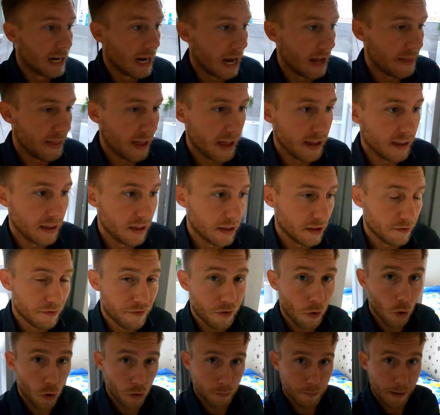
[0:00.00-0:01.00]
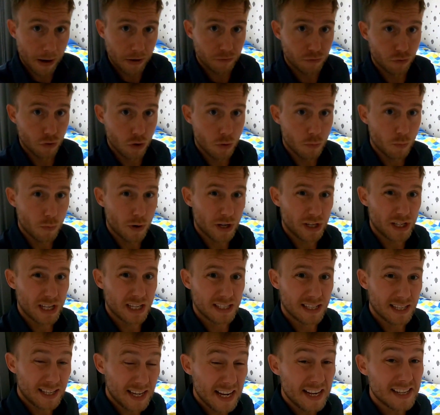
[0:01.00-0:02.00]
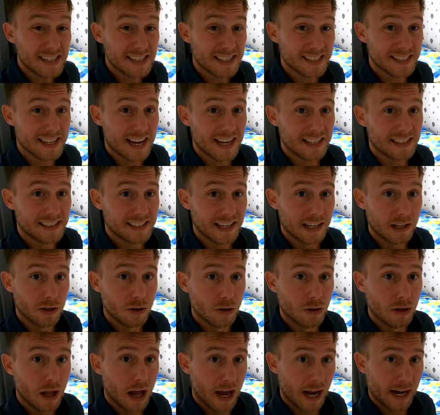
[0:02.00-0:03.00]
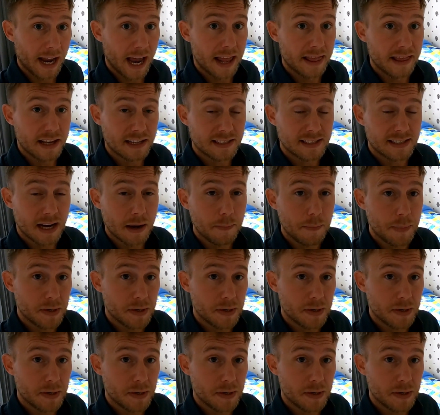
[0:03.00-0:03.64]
And then the 4th bedroom, which is a decent sized single, again this time